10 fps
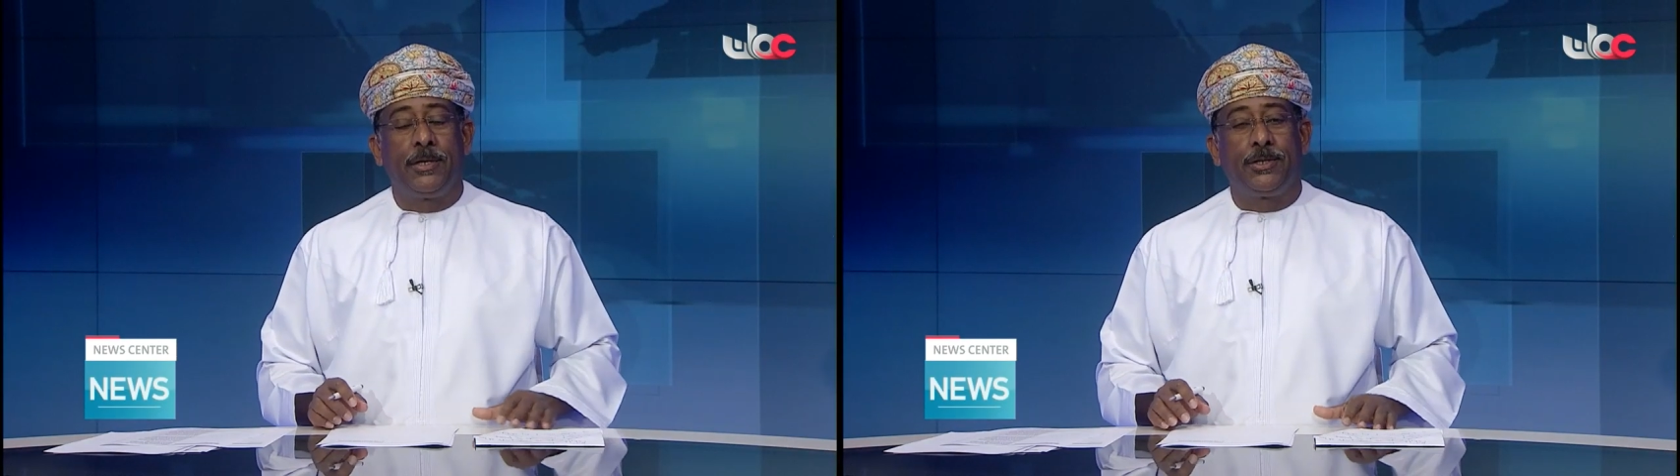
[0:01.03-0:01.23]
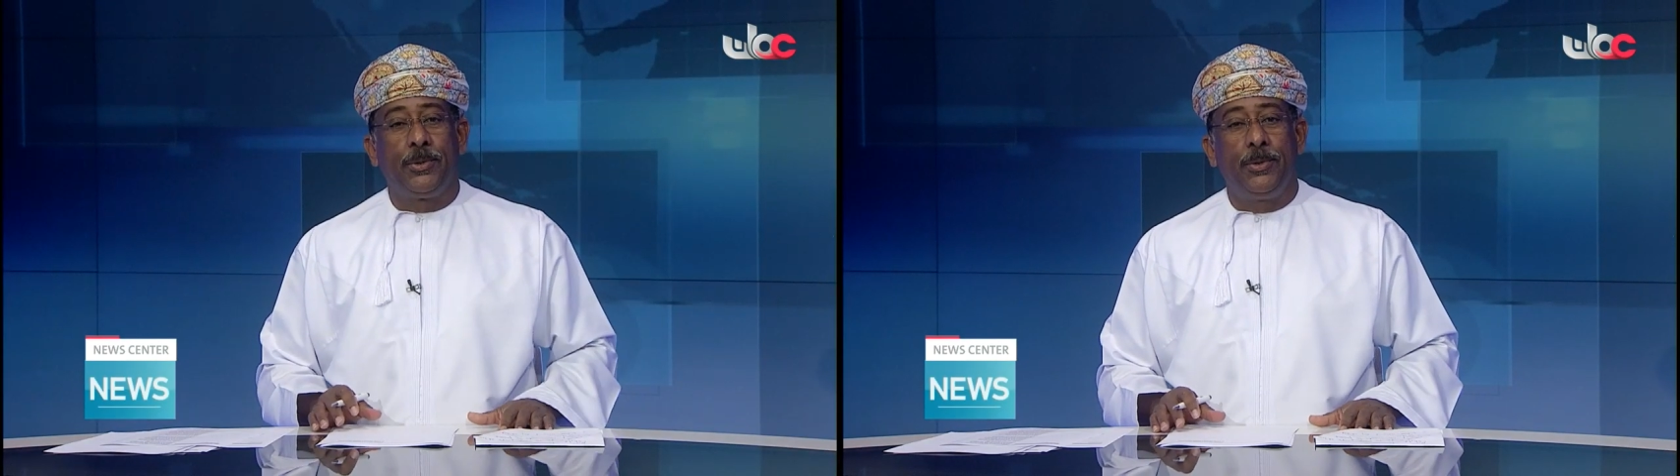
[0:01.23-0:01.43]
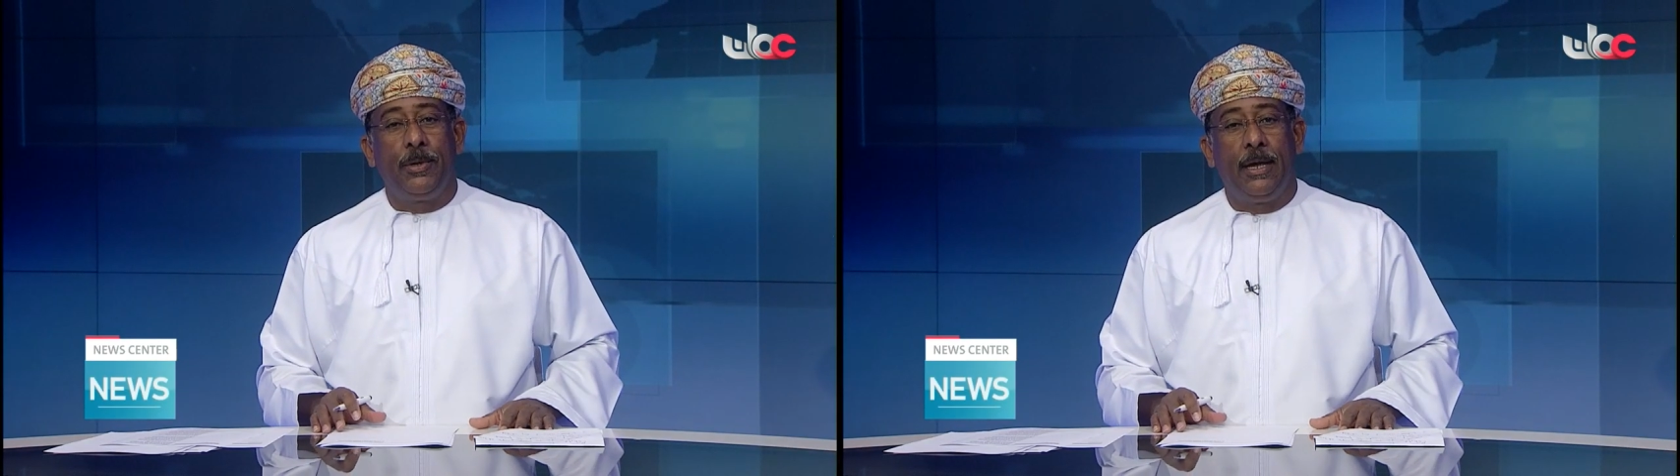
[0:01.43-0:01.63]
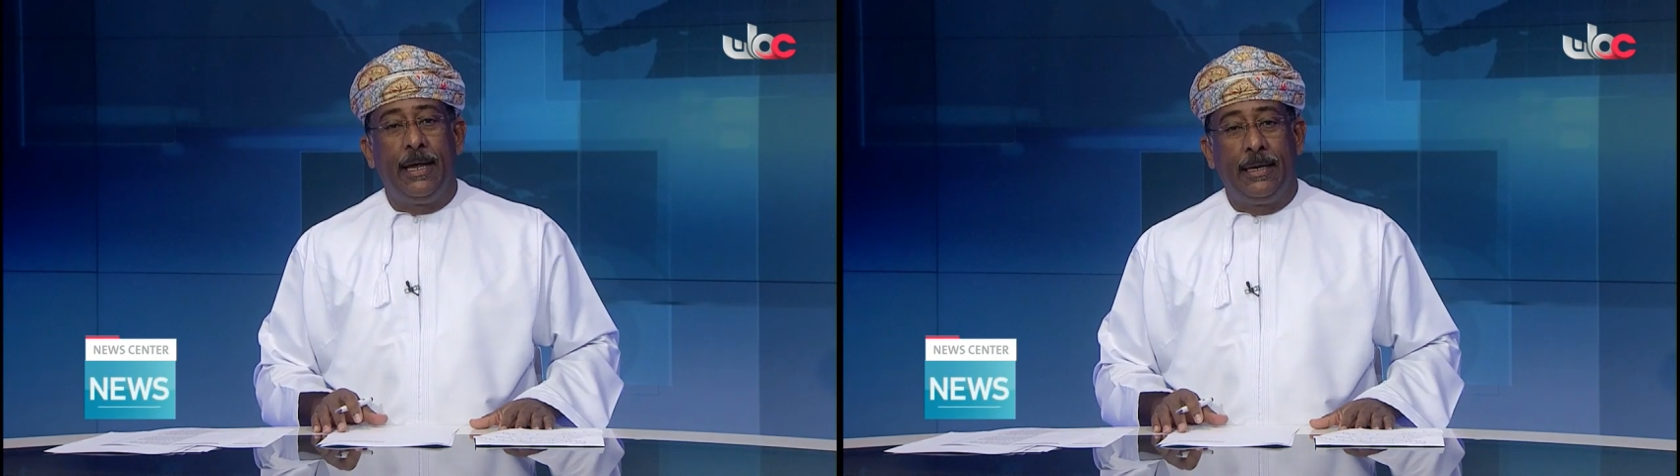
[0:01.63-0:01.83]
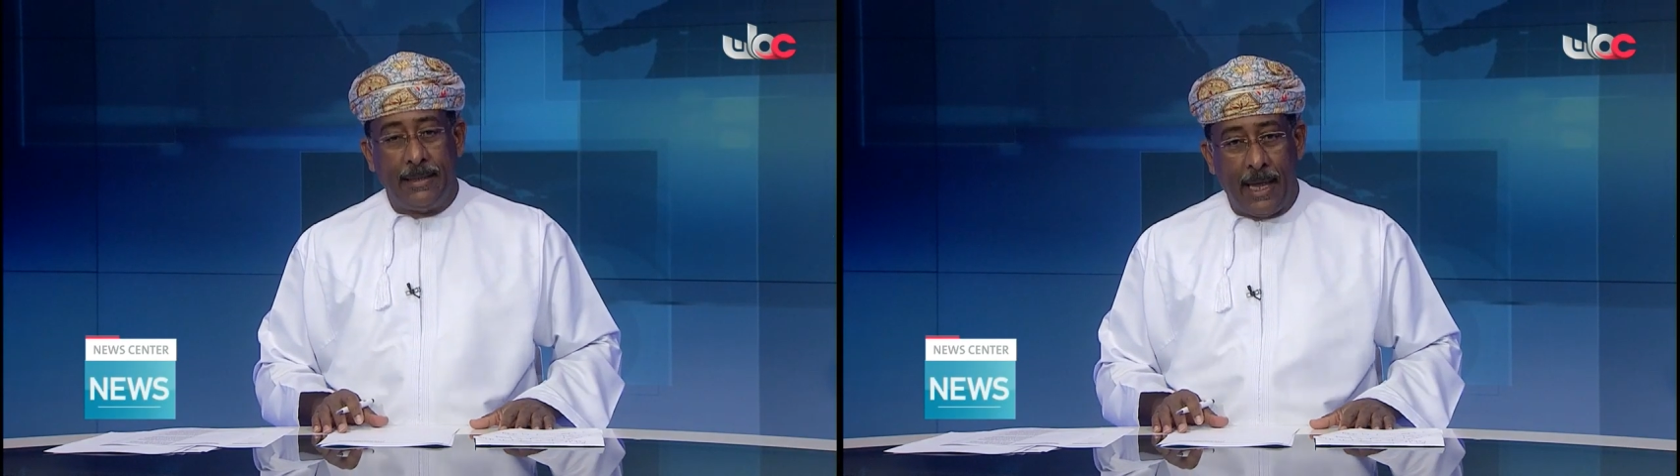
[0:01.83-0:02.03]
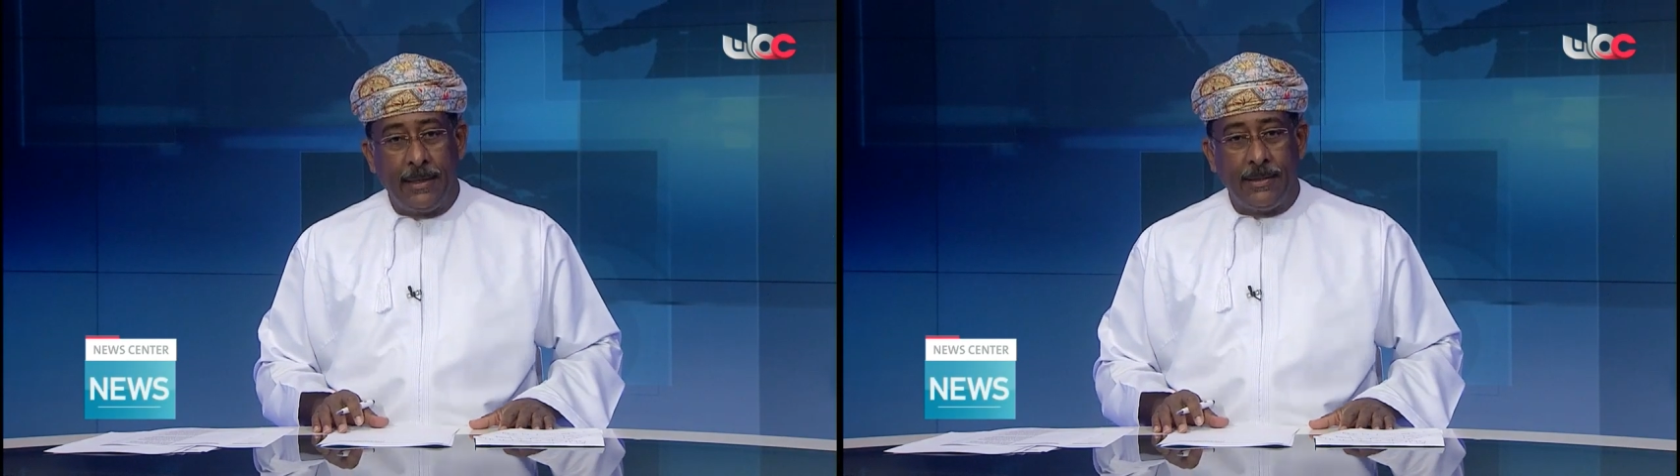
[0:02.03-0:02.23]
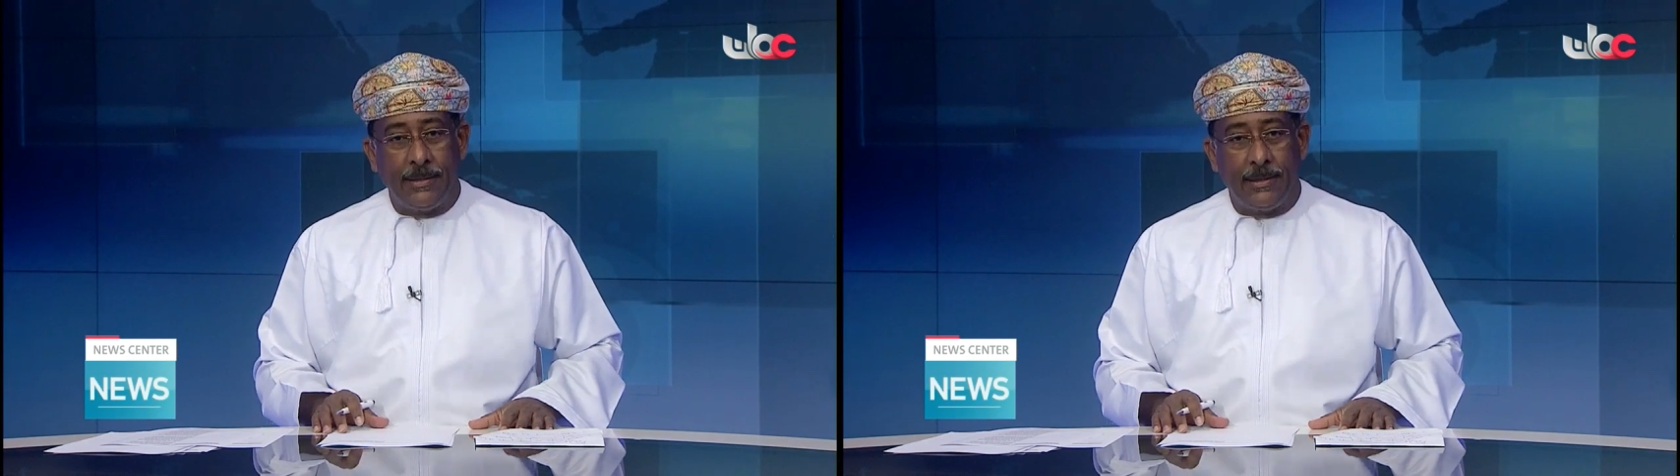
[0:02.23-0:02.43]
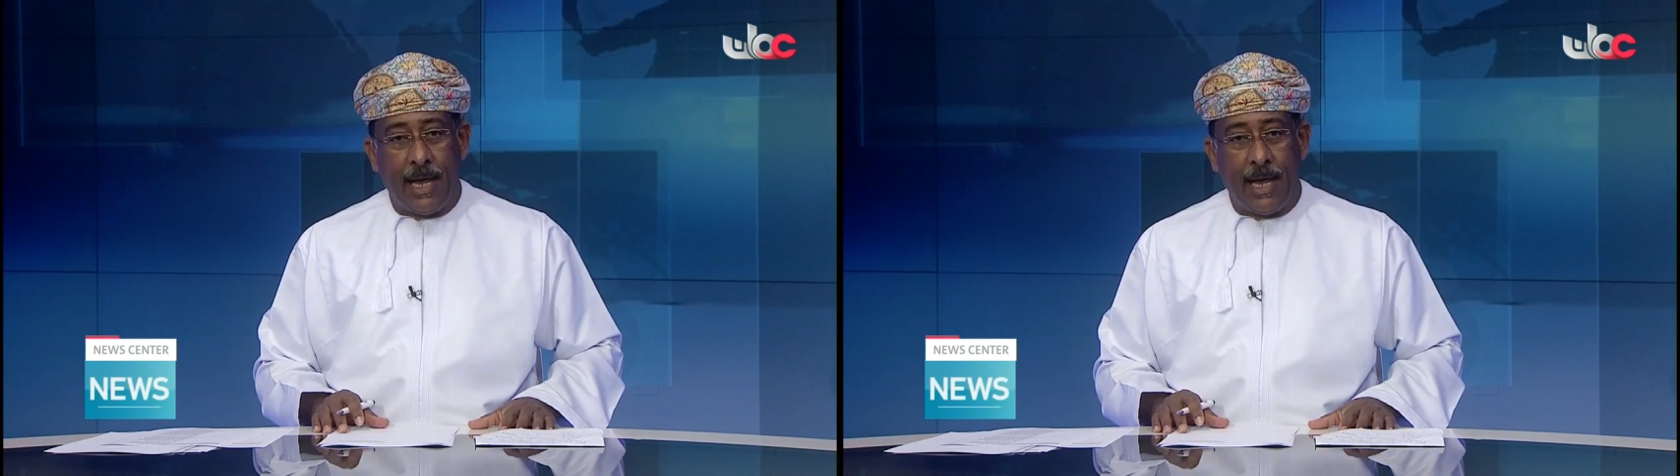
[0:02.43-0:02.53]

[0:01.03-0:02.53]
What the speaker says: To enlighten